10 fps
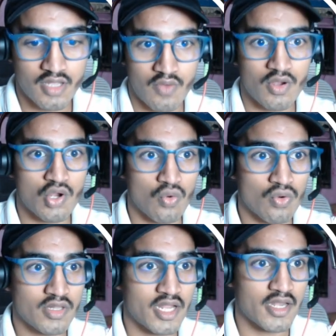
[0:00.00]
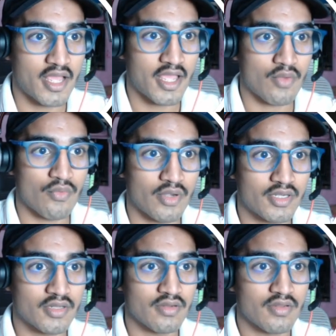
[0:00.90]
our code that I have
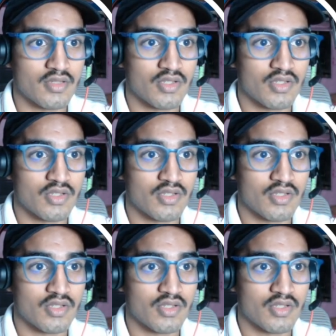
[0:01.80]
written.